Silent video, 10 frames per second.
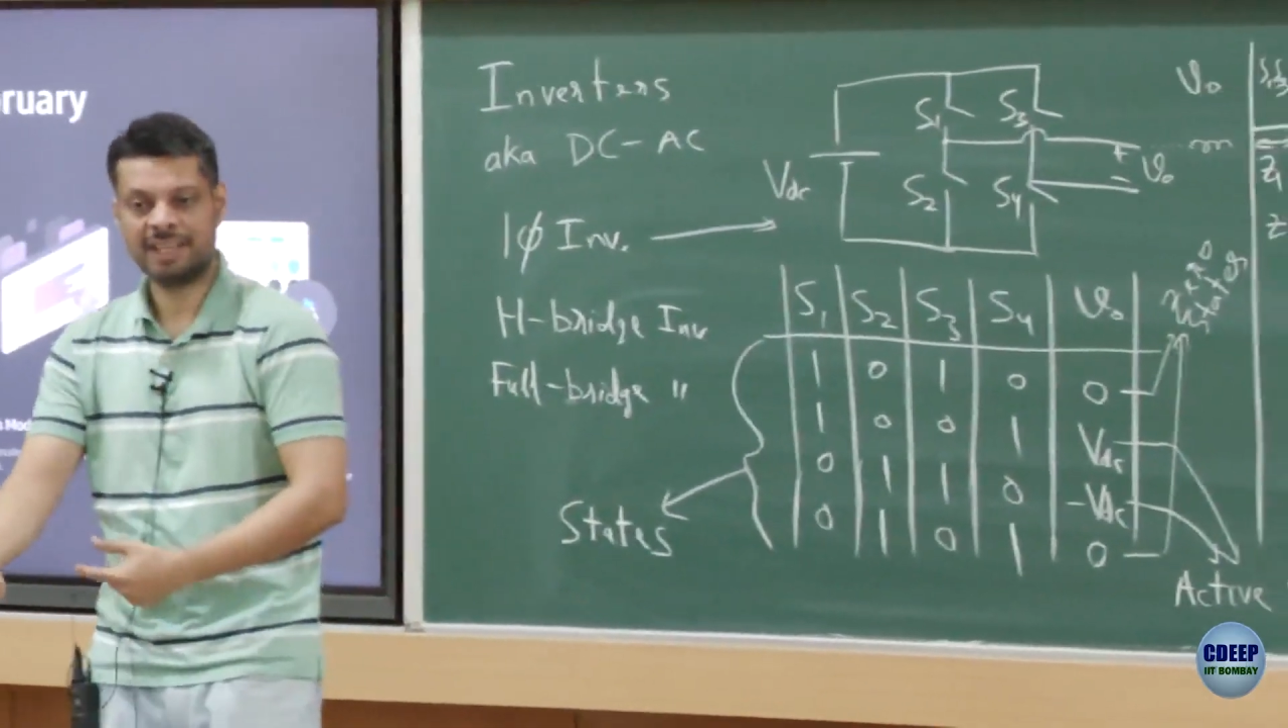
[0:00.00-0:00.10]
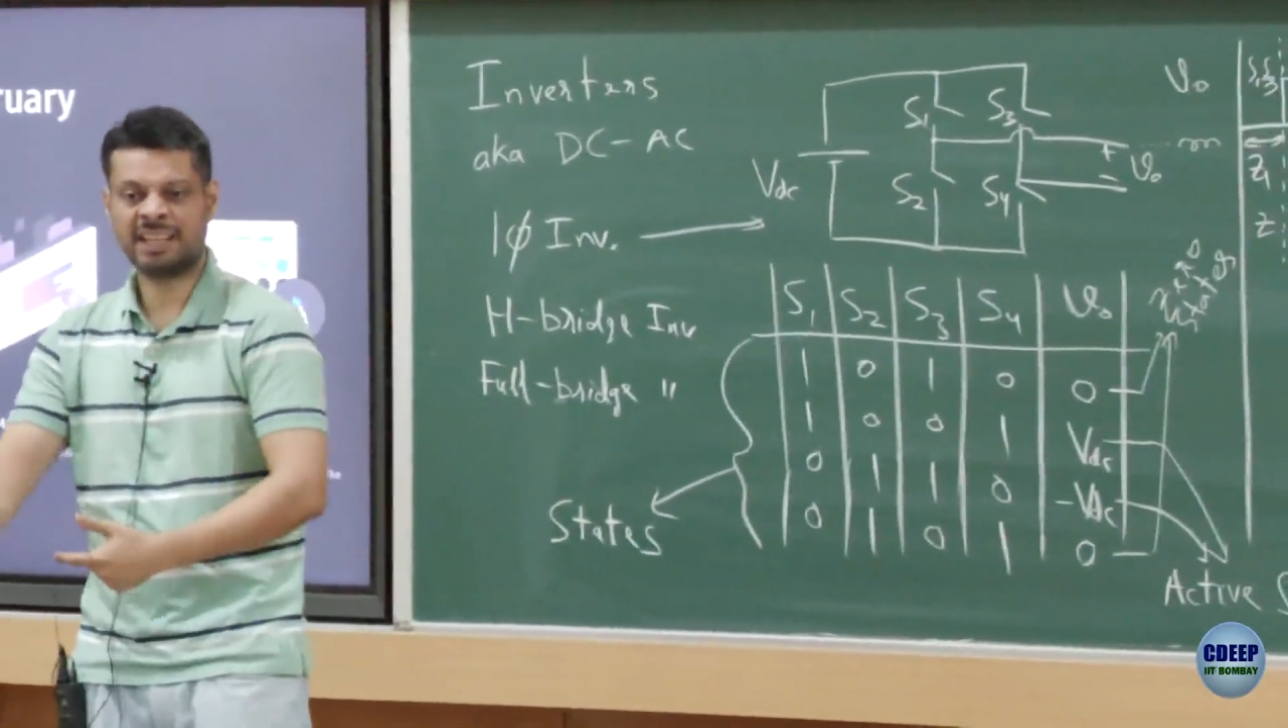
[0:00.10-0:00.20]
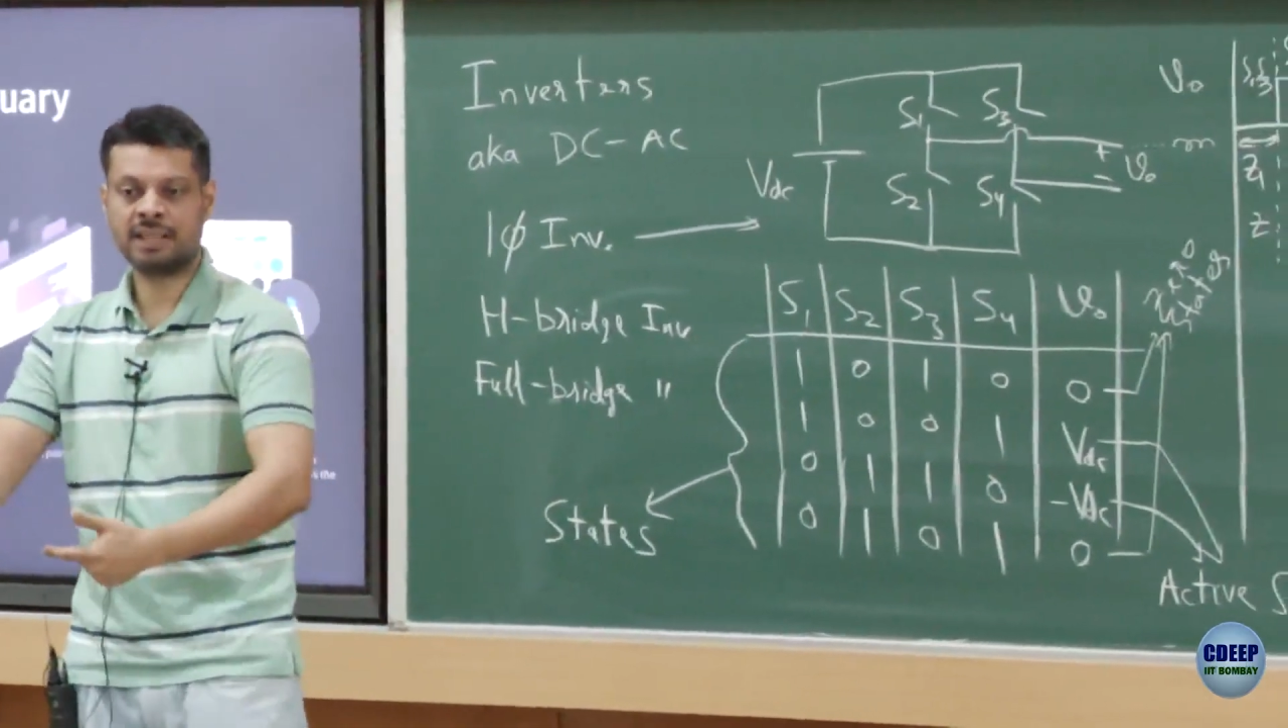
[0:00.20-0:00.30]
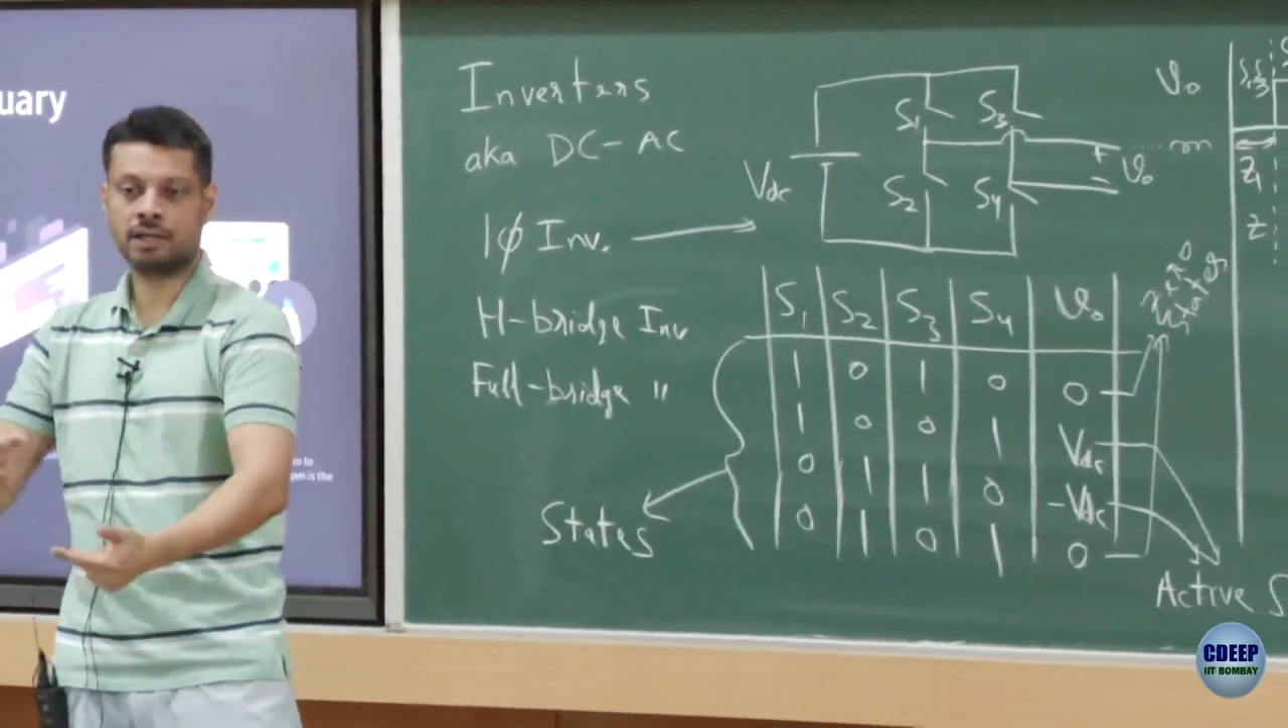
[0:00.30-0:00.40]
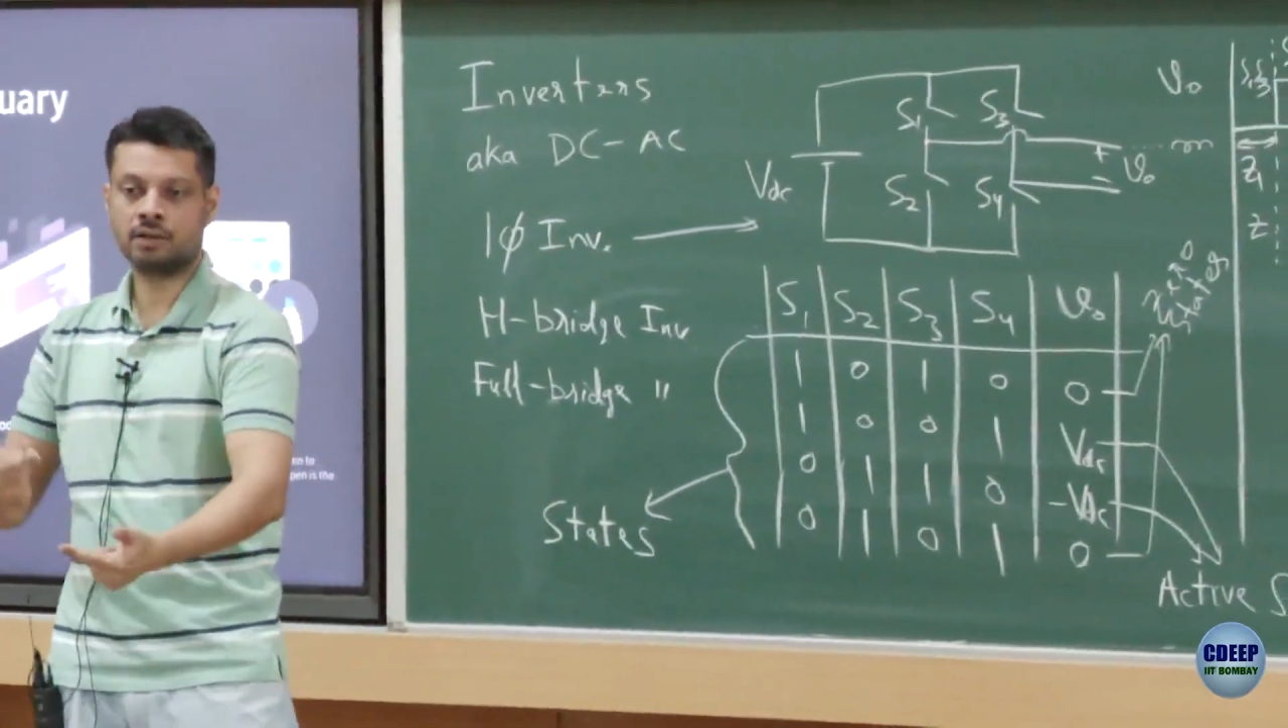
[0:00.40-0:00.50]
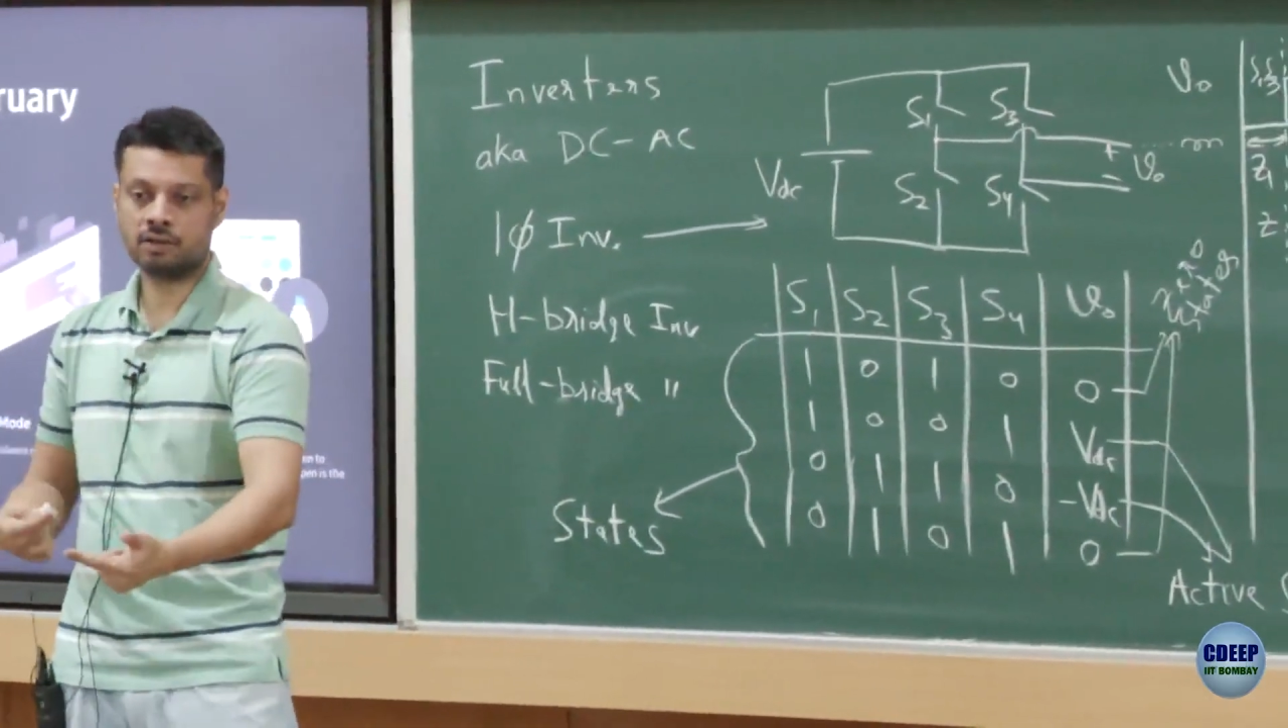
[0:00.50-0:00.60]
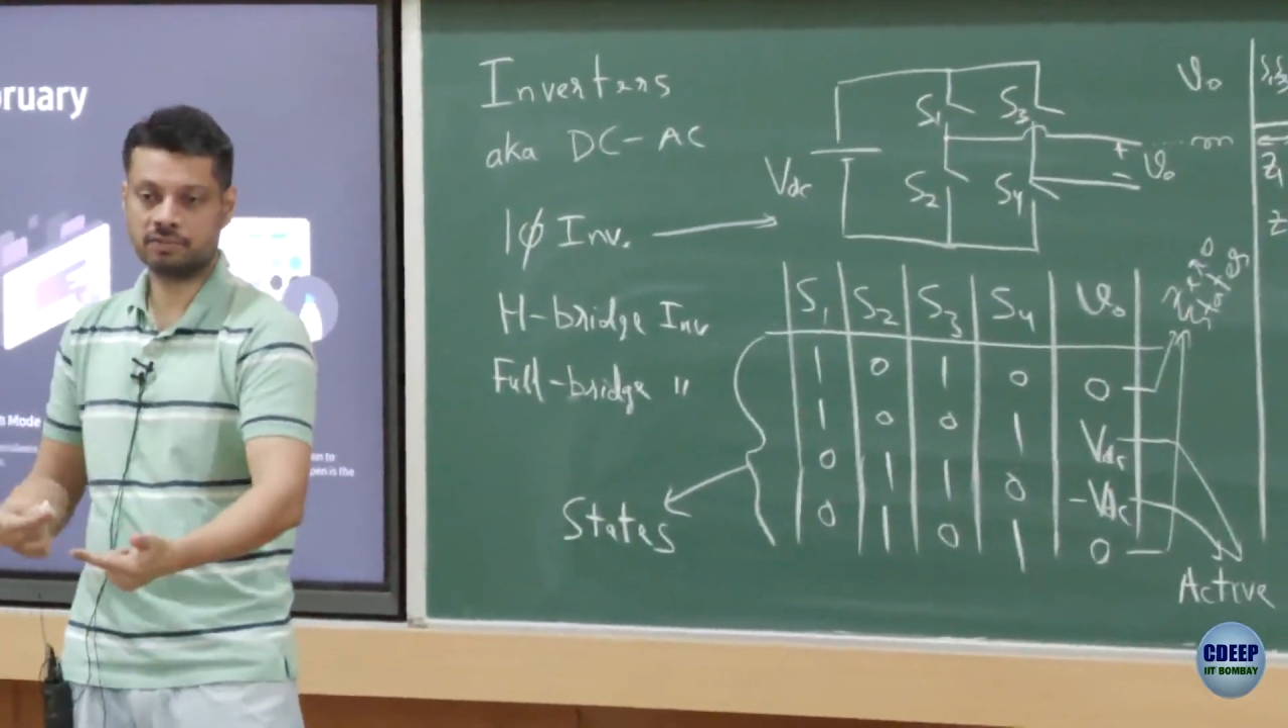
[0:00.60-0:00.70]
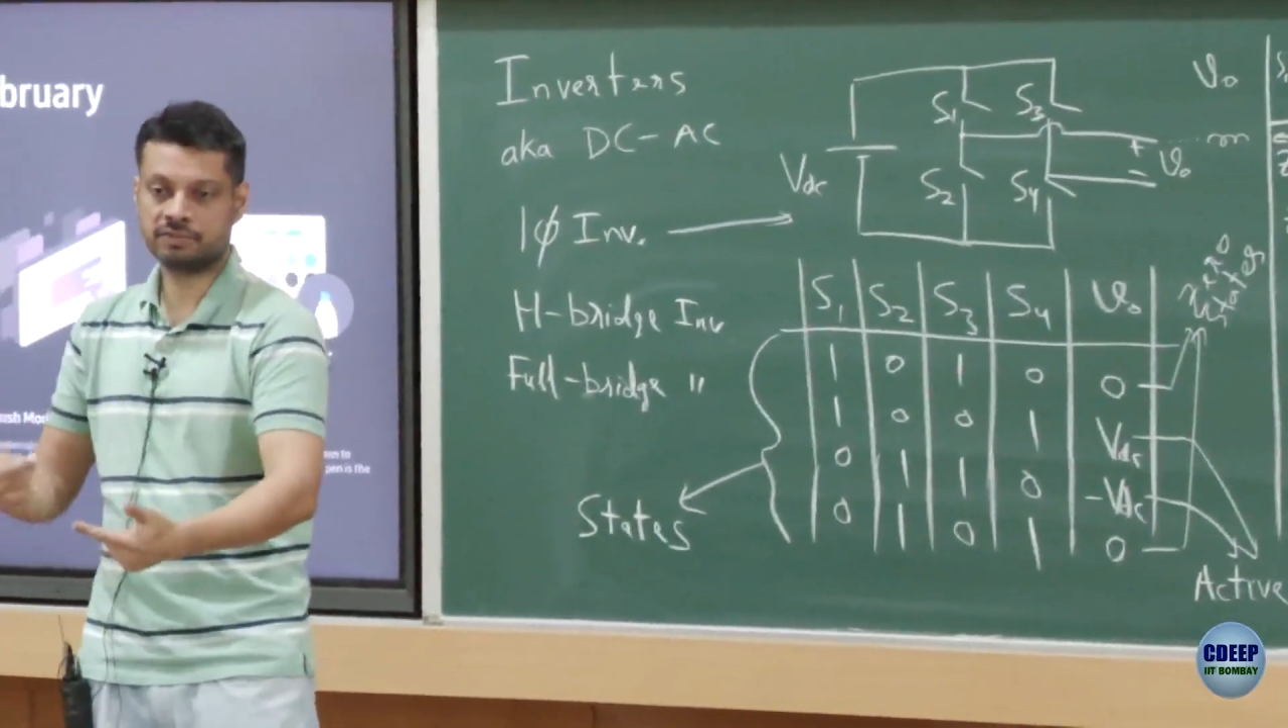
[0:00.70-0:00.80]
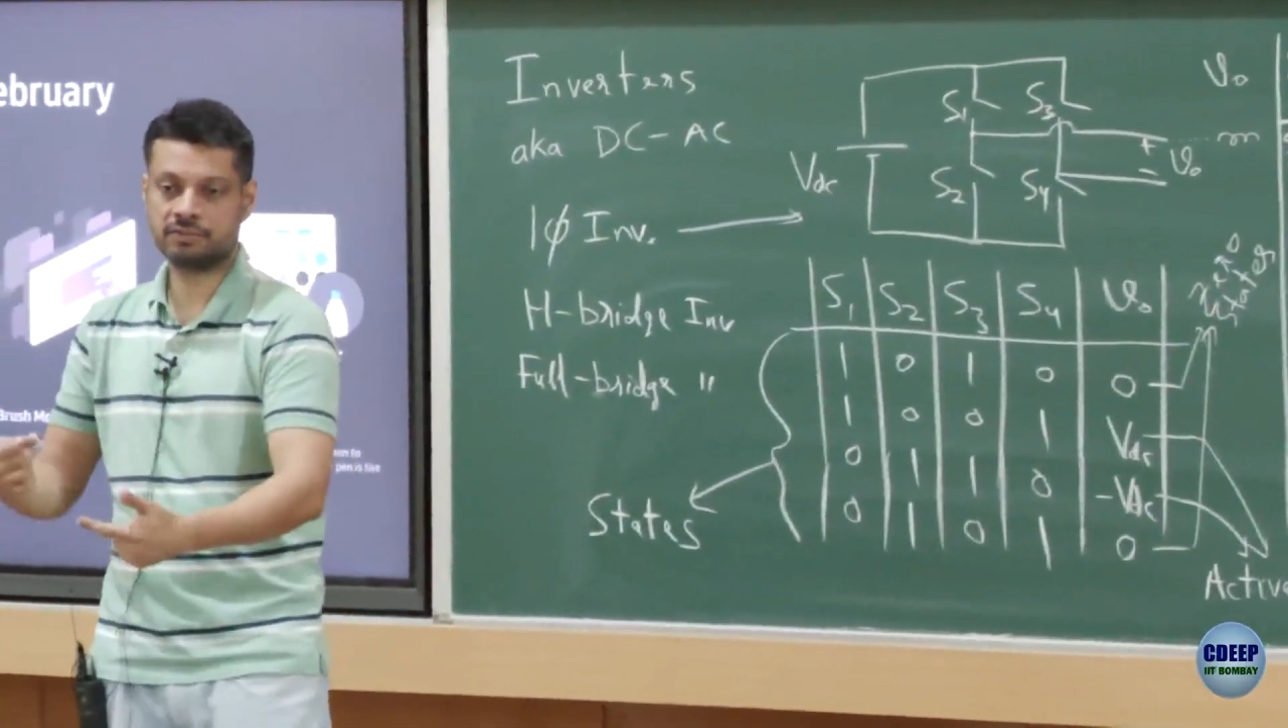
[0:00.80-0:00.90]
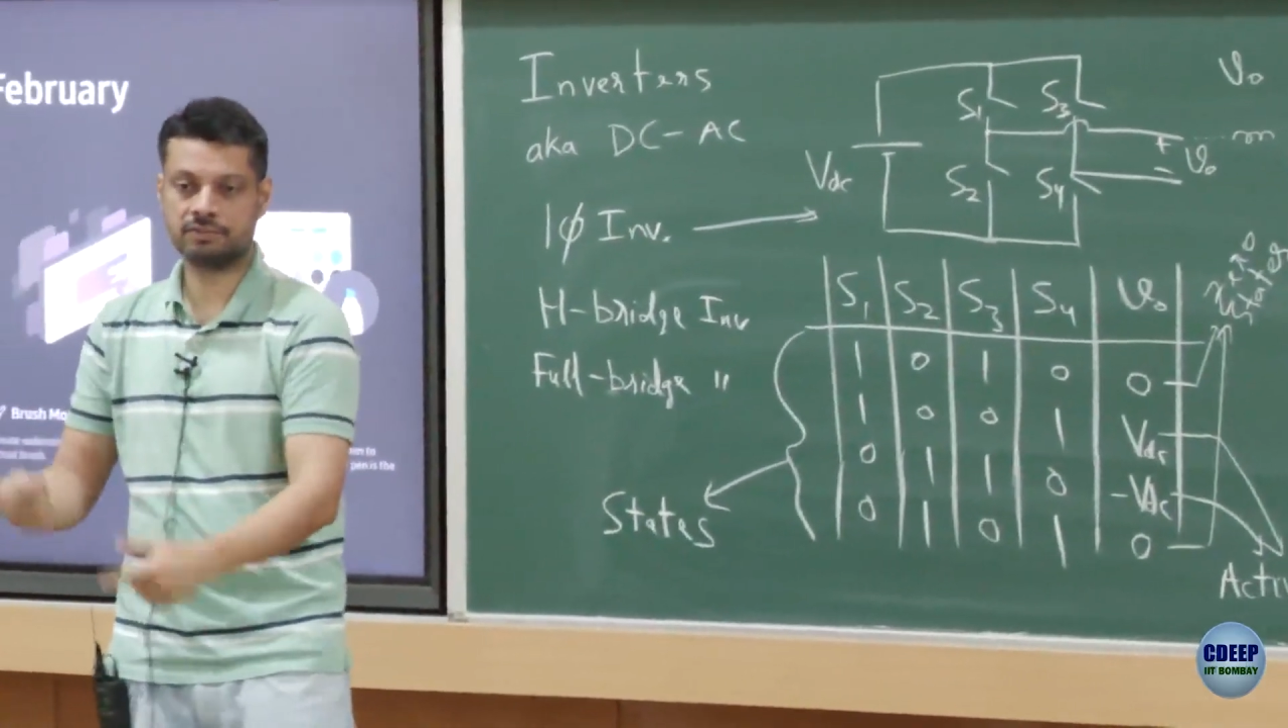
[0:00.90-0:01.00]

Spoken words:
and then turn off.